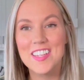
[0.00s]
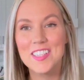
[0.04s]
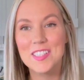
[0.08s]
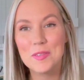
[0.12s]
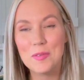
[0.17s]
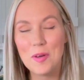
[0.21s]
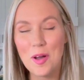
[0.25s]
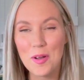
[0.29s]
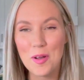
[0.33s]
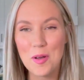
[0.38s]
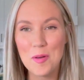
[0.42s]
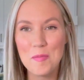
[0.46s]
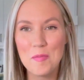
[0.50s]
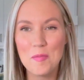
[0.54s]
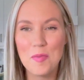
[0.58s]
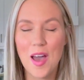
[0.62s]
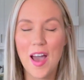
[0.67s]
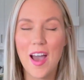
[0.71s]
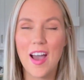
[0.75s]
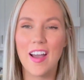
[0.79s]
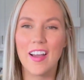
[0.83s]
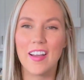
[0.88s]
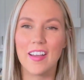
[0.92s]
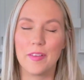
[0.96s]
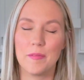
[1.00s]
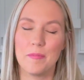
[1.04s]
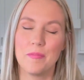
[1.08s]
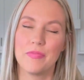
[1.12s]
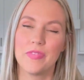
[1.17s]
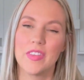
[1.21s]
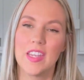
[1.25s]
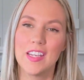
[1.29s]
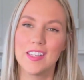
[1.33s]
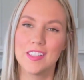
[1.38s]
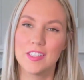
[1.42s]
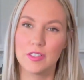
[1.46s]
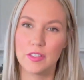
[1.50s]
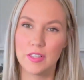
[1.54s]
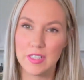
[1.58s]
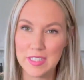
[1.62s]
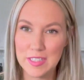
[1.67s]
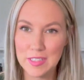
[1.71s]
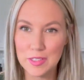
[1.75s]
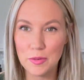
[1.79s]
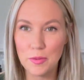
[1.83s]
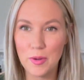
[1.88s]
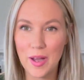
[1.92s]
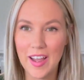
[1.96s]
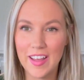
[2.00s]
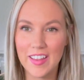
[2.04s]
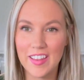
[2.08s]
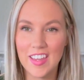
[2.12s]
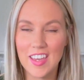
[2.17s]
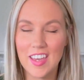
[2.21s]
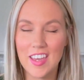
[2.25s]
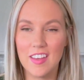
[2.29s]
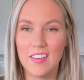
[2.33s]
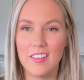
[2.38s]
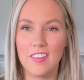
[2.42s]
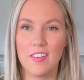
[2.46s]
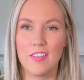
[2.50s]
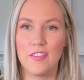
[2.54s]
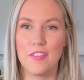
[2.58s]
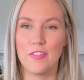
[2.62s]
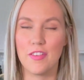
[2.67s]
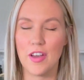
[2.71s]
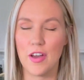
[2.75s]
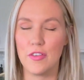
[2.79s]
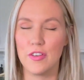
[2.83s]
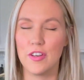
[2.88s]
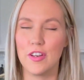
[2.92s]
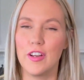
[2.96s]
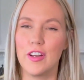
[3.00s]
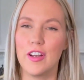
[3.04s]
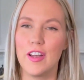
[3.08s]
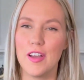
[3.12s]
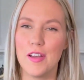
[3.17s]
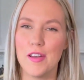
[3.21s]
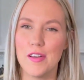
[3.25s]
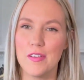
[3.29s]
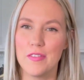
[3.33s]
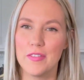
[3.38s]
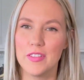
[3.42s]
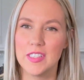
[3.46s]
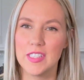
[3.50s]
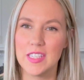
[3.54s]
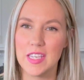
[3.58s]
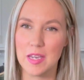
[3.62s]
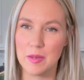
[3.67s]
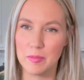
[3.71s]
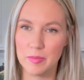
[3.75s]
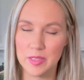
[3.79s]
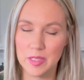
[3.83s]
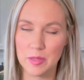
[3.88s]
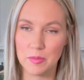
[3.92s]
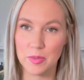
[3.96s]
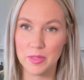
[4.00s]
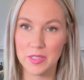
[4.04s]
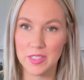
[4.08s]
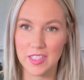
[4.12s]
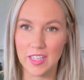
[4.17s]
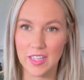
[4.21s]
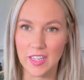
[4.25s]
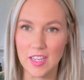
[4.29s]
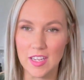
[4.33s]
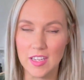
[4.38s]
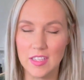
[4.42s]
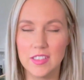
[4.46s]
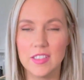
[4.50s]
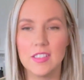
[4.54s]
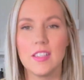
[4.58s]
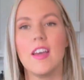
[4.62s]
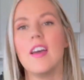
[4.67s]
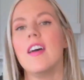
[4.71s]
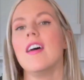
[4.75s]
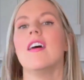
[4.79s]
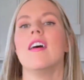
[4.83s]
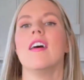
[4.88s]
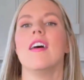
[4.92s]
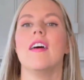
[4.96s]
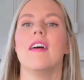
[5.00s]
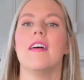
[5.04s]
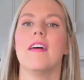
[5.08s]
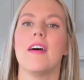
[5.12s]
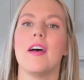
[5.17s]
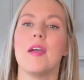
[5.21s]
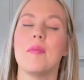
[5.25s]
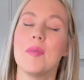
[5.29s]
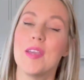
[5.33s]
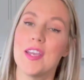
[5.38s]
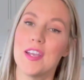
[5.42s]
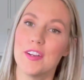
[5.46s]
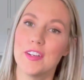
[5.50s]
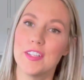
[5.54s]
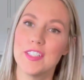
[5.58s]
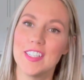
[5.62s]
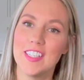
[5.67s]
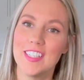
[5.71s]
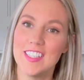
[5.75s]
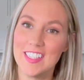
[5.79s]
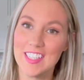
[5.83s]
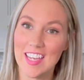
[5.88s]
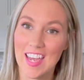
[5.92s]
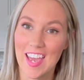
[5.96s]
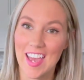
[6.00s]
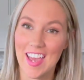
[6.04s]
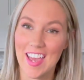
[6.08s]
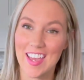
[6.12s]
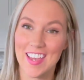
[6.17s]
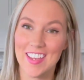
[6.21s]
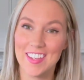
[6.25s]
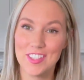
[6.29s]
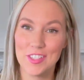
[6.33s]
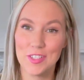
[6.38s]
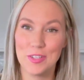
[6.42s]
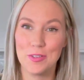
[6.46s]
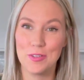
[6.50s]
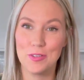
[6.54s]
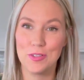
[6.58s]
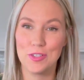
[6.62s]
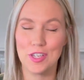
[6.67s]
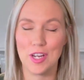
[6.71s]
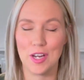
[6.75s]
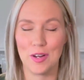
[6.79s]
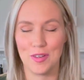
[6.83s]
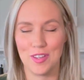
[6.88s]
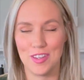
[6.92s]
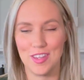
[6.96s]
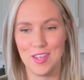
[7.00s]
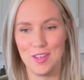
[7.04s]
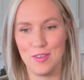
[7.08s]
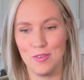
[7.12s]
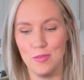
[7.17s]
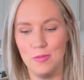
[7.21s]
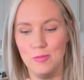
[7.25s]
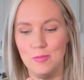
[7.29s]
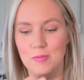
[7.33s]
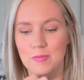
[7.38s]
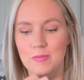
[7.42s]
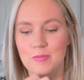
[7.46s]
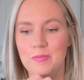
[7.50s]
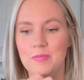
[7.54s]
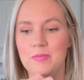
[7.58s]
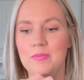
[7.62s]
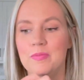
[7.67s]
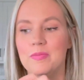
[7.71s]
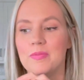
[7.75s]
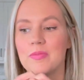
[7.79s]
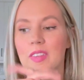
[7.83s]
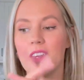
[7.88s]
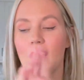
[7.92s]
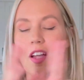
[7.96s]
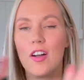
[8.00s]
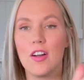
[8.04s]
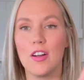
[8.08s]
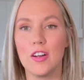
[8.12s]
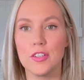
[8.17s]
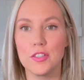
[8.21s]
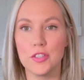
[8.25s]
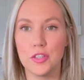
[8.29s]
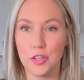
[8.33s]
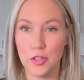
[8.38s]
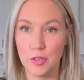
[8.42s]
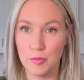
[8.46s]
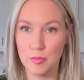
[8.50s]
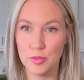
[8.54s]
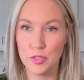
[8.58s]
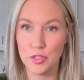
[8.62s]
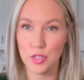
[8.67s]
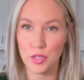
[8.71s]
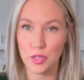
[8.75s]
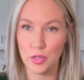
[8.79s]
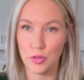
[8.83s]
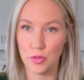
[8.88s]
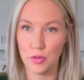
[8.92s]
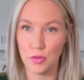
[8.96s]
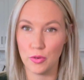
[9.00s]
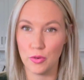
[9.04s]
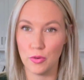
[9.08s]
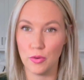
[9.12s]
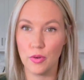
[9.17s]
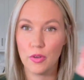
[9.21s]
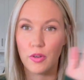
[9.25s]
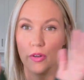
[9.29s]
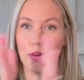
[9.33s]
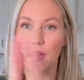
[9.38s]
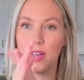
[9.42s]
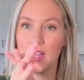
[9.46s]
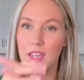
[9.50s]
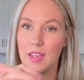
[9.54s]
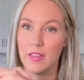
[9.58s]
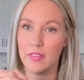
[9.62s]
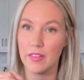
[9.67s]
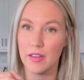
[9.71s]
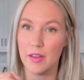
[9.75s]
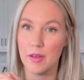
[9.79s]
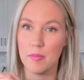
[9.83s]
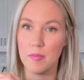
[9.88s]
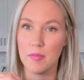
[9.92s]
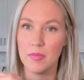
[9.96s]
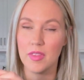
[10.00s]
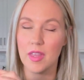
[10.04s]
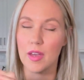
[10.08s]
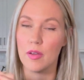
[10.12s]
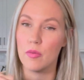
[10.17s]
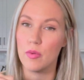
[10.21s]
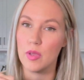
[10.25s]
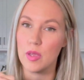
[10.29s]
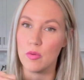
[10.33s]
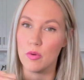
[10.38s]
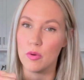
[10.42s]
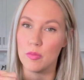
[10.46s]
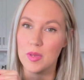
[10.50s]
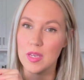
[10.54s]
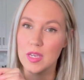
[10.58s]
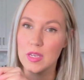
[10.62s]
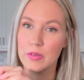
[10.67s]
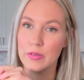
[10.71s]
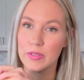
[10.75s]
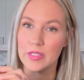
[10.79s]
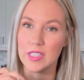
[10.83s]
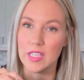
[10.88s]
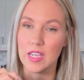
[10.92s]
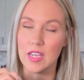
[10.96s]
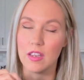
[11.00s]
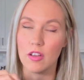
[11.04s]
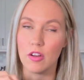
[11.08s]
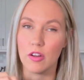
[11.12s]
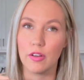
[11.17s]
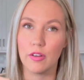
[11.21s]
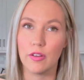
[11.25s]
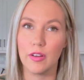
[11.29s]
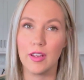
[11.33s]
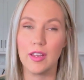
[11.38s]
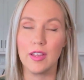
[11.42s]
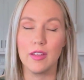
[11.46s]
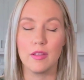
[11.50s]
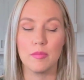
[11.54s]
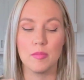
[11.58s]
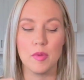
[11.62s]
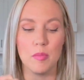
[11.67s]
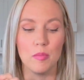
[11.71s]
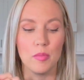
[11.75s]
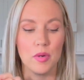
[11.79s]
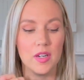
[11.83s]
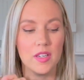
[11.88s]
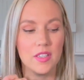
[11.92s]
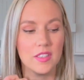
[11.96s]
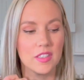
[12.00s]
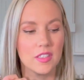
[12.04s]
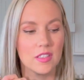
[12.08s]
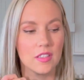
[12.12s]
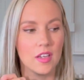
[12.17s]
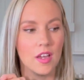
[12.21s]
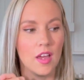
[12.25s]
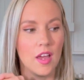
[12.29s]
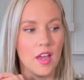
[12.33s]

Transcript: welcome back. It's Crystal Wiley, founder of CM Simple Studies. I'm here today to share with you our Term 2 curriculum that we will be using, our curriculum and books.